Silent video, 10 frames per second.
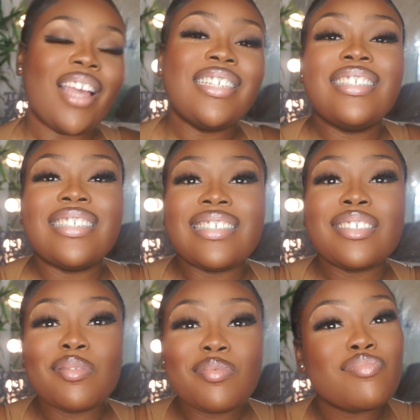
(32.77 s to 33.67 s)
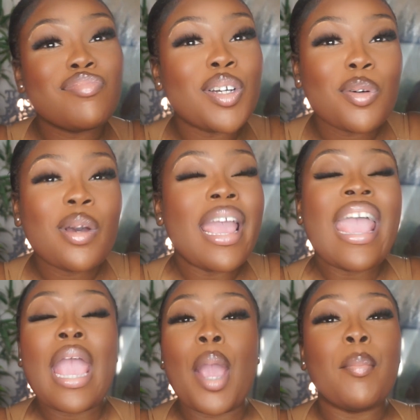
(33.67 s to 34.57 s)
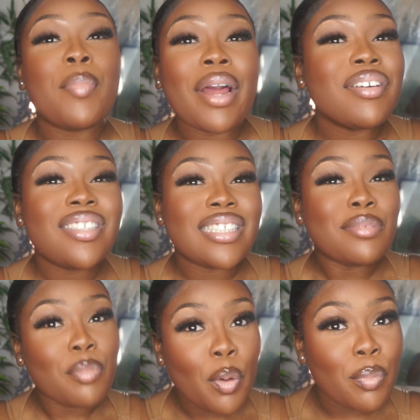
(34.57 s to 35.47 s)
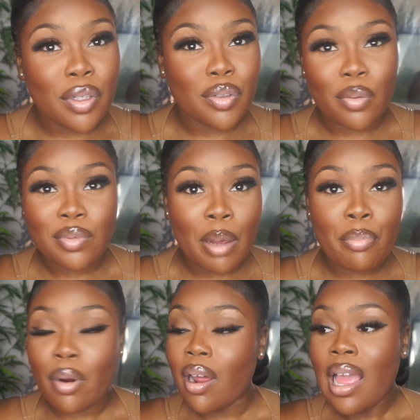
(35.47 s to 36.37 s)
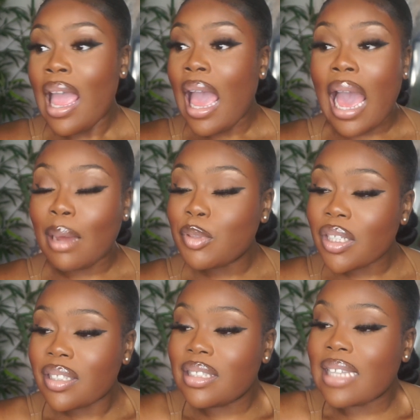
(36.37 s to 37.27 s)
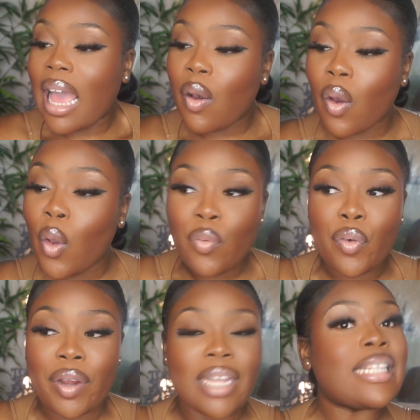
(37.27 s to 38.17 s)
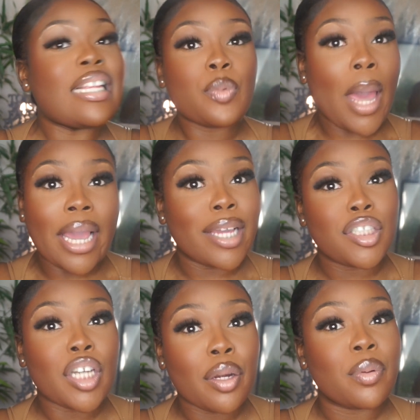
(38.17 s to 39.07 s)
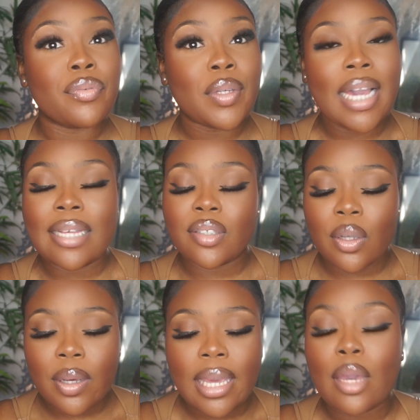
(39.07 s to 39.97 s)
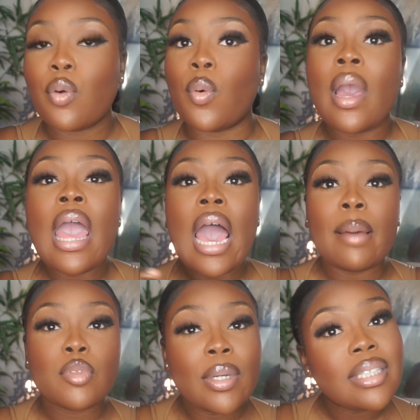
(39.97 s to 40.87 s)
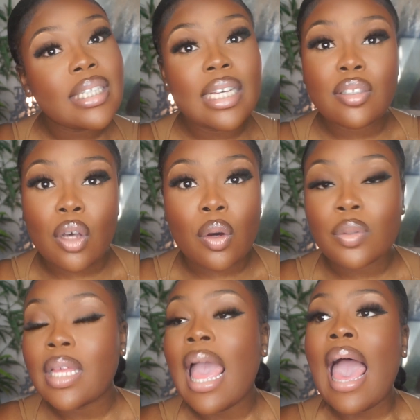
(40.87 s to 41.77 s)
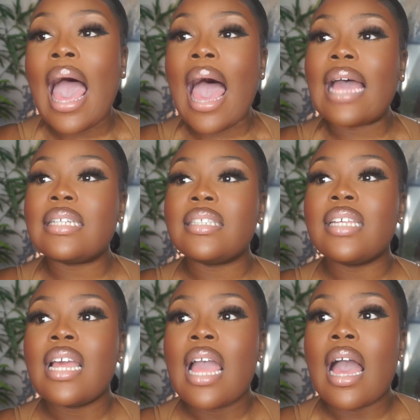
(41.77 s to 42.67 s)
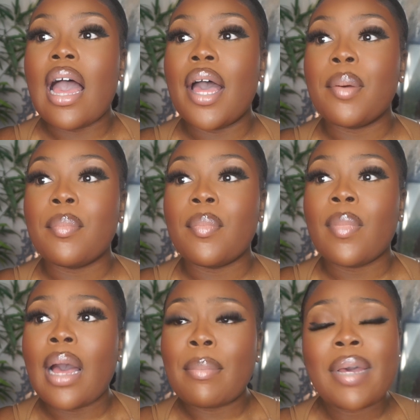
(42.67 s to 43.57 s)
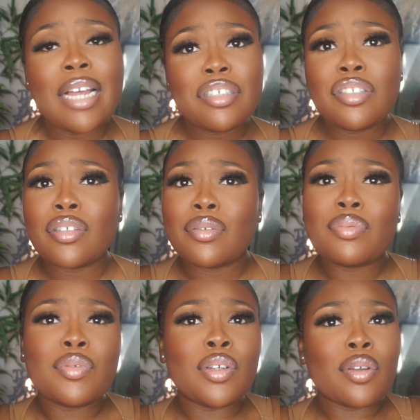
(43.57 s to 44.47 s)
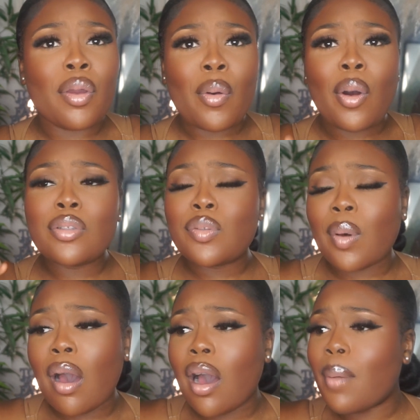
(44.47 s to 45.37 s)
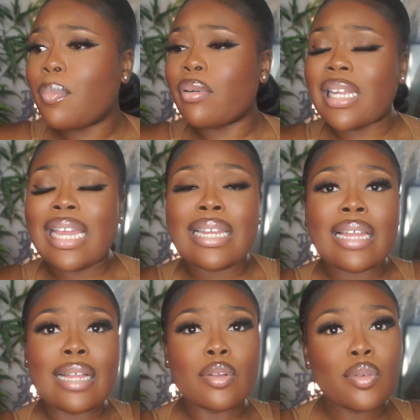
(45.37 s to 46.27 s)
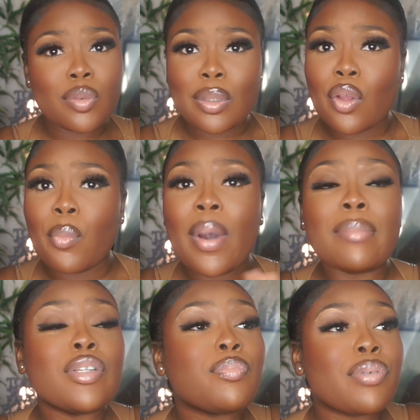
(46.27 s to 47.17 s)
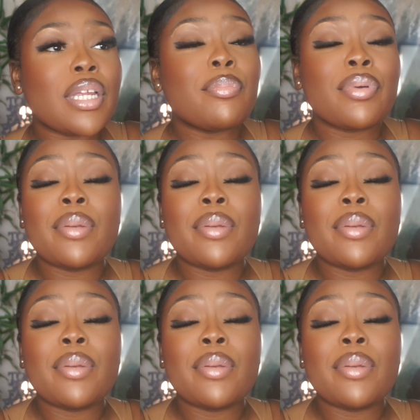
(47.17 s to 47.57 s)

This is real embarrassing moments of Deborah. I'm just now over it. That's why I can share it with you guys. Okay, cool. I'm 20 years old and I'm casually just, you know, on Twitter praying. I don't tweet no more. I'm just praying.